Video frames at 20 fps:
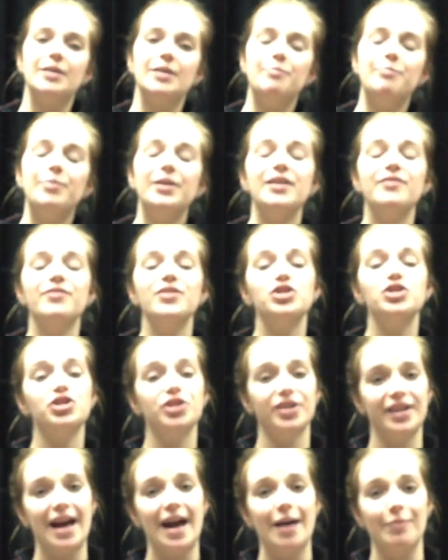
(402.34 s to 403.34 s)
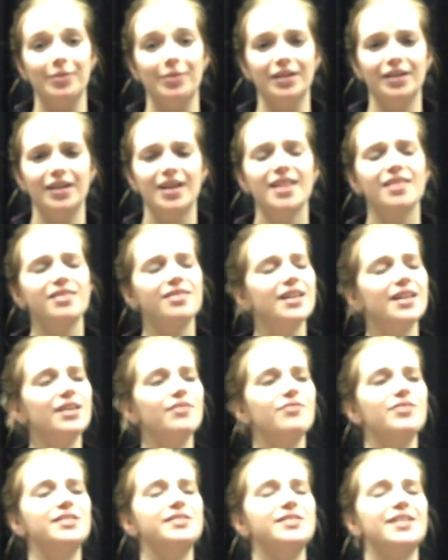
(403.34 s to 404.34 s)
But if it should happen, think
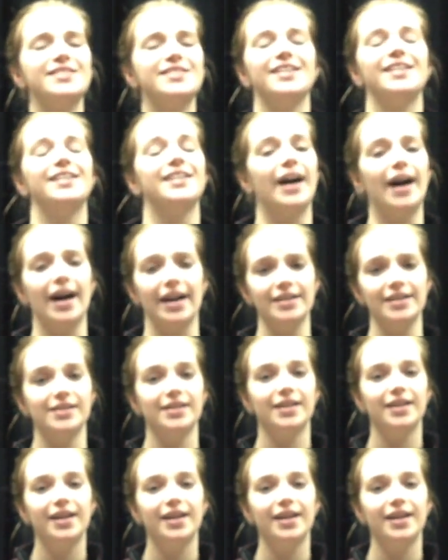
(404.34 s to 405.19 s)
of this as a guide,